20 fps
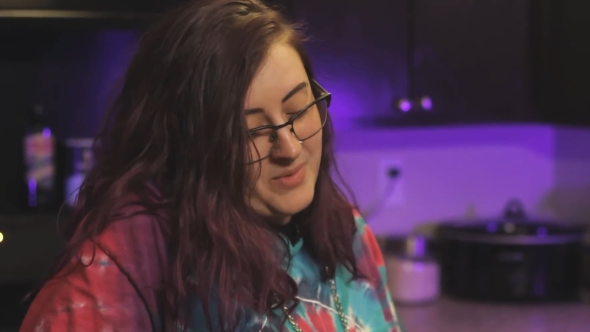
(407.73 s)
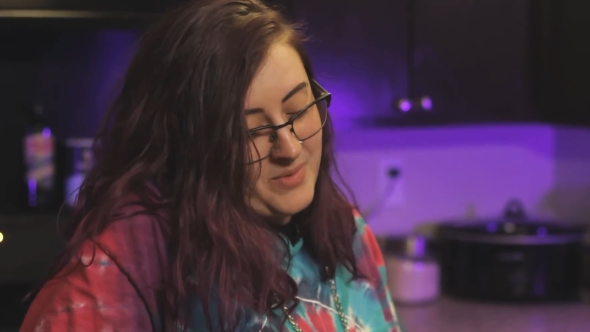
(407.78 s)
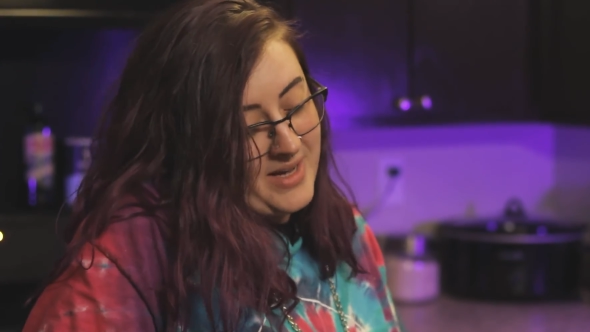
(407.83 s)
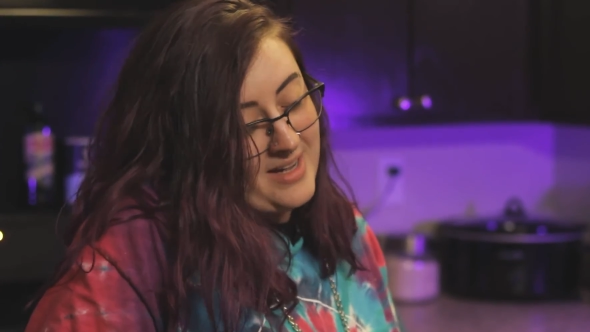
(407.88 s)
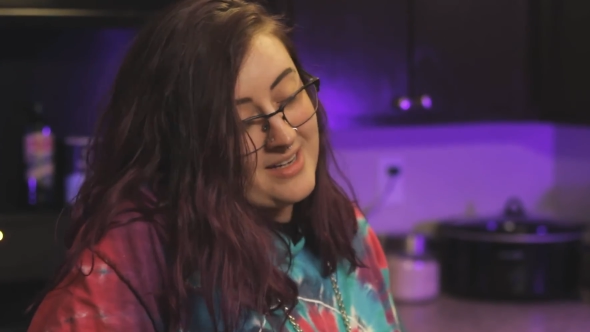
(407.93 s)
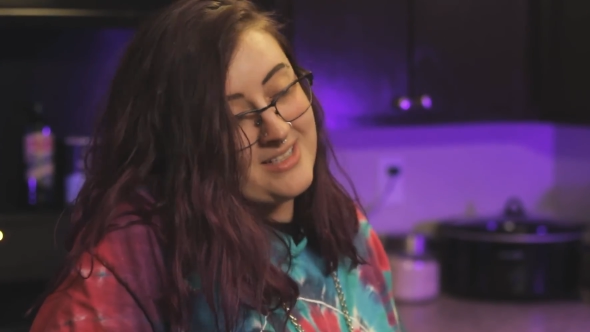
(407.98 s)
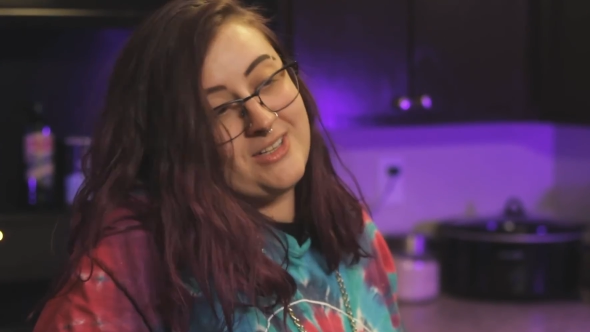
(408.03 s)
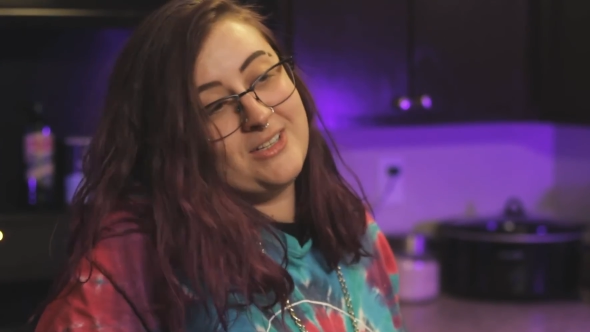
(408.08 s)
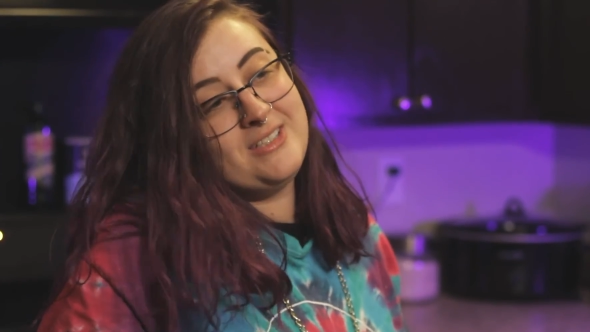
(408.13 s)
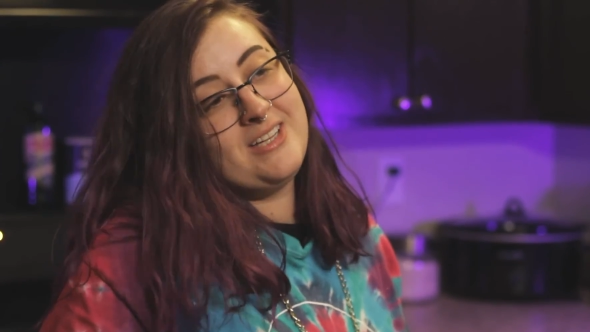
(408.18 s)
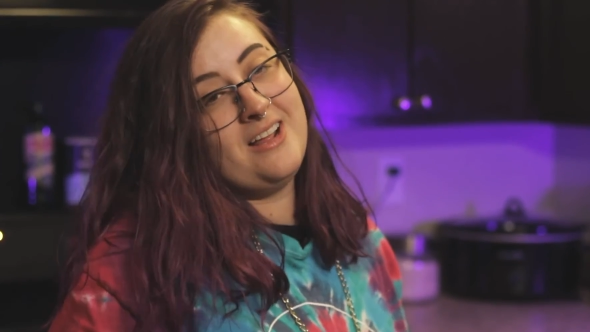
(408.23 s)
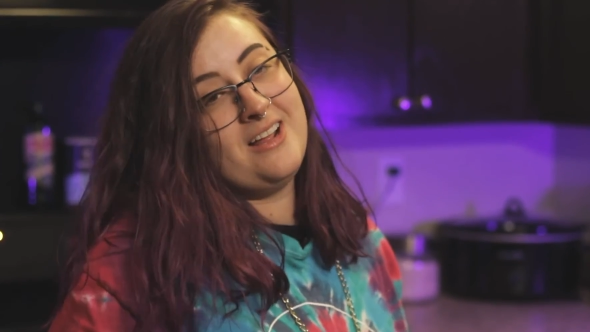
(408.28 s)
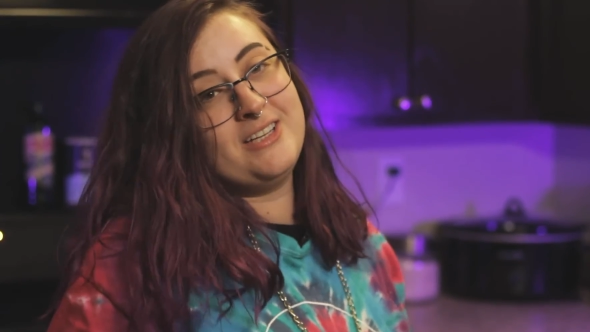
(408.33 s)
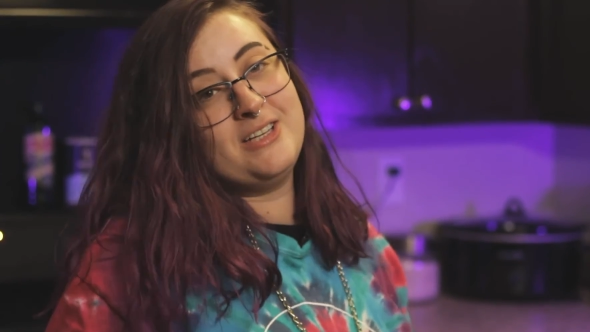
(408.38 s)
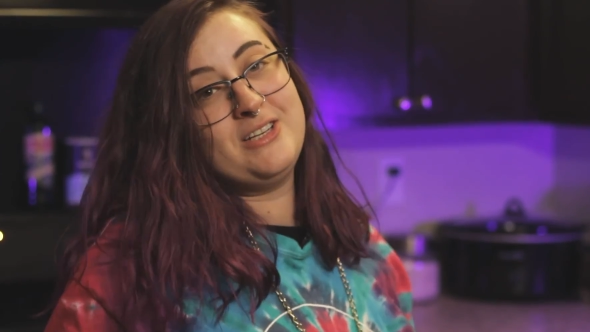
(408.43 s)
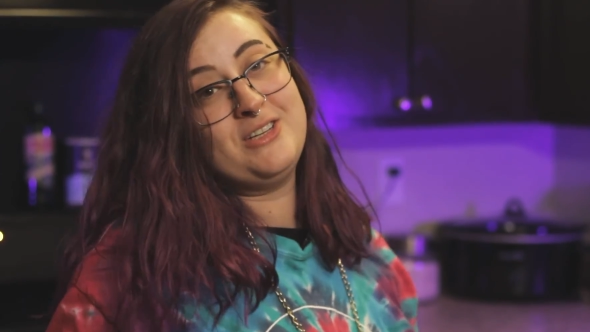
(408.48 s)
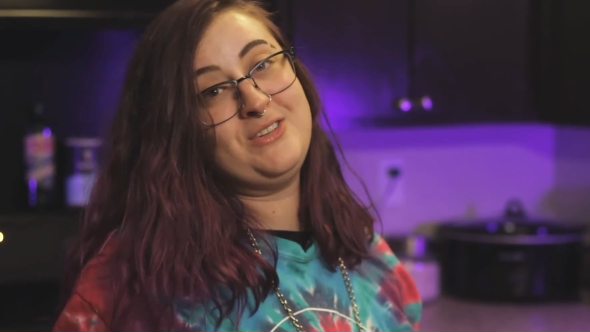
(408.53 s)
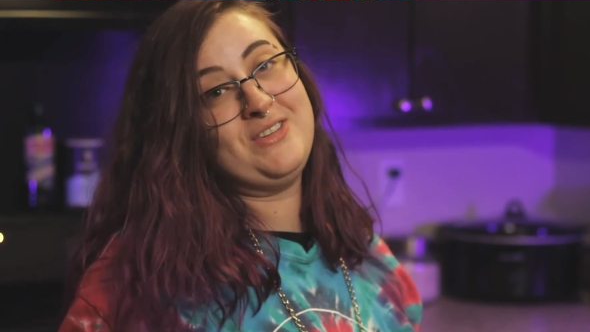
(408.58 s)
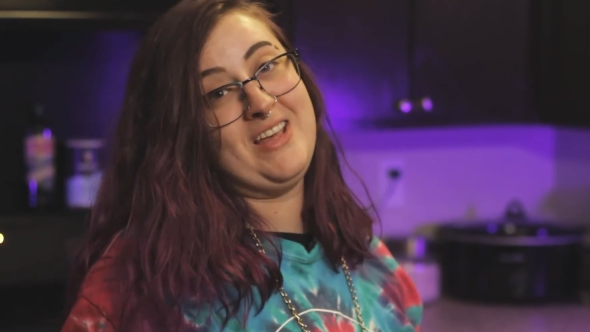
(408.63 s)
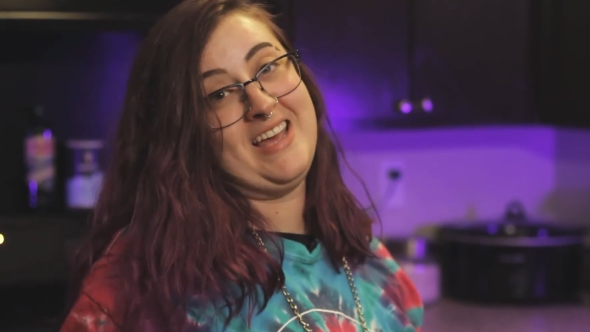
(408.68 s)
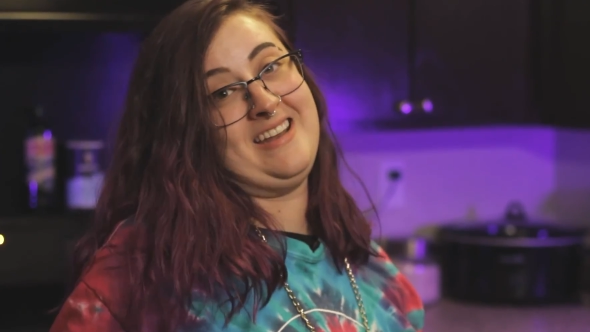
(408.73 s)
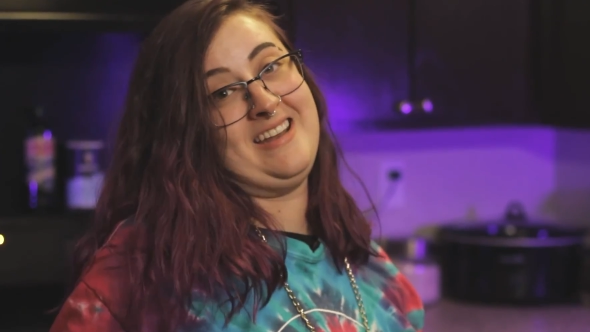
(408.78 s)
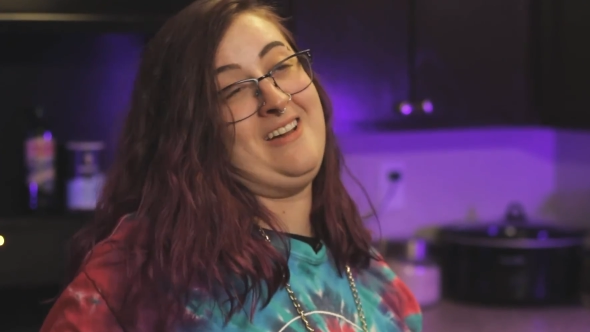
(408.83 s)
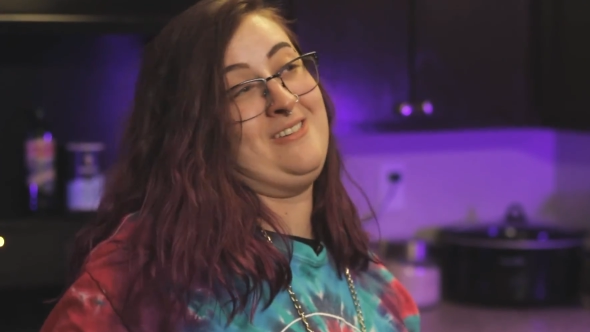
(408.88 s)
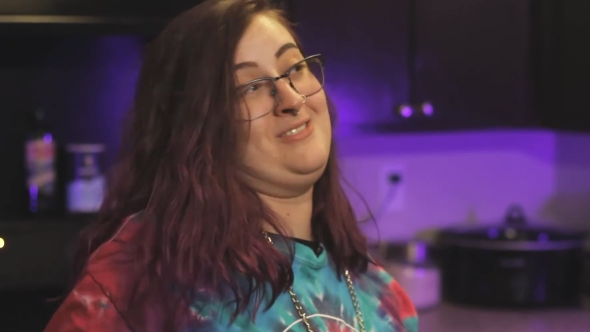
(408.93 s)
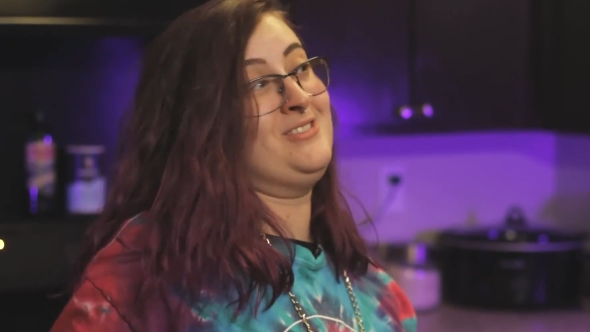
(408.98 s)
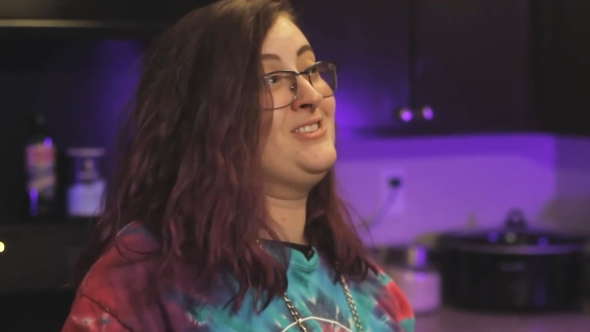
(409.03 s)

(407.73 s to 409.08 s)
We got to start telling you to do that now.